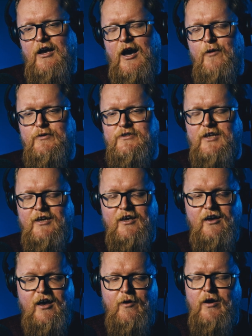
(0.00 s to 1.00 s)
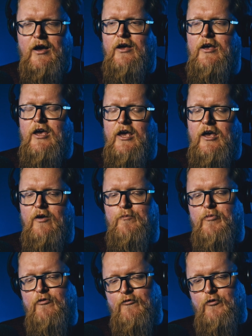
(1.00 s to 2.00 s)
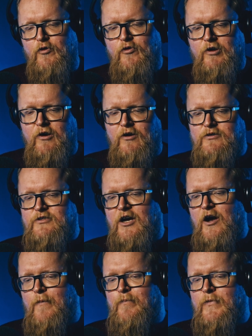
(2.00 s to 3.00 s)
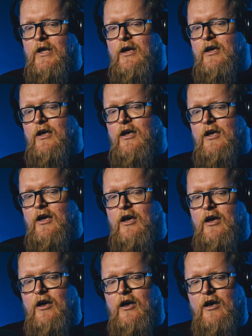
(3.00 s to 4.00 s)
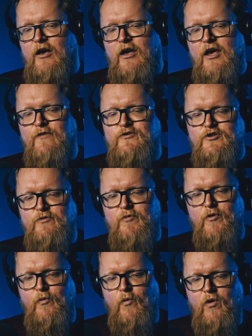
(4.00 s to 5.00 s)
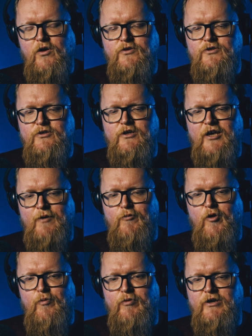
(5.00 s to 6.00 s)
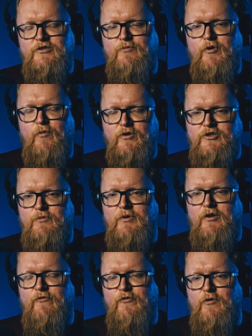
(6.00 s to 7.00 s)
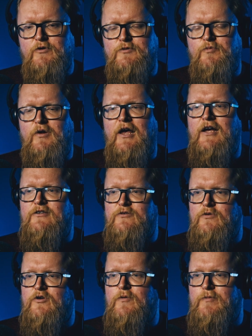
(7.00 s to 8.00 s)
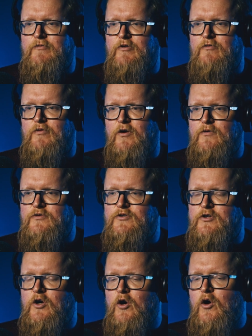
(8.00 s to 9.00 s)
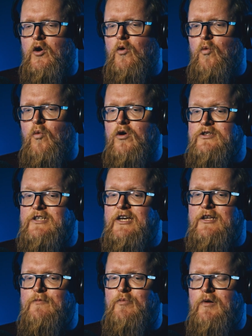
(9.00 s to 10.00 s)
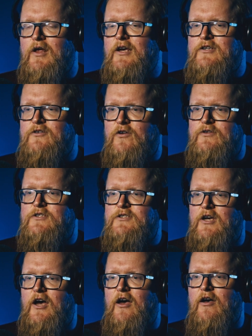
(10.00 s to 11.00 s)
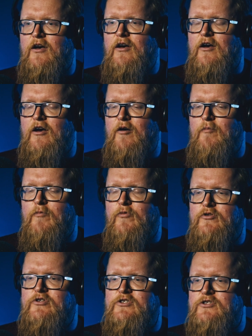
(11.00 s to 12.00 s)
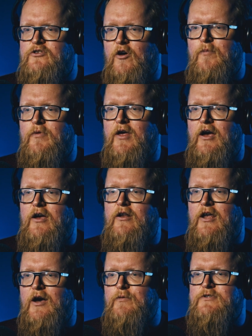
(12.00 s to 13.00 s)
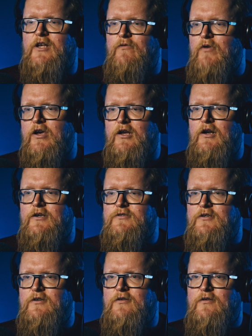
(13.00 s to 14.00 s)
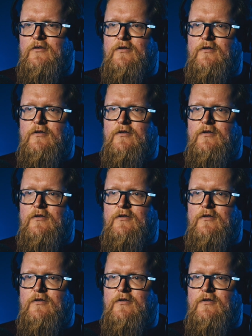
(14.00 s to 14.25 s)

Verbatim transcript: how is that? Yeah. Before the lockdown, if someone was a camera operator but they wanted to be the focus puller and do a couple of other roles, what's in place on set to stop that, and how is that regulated?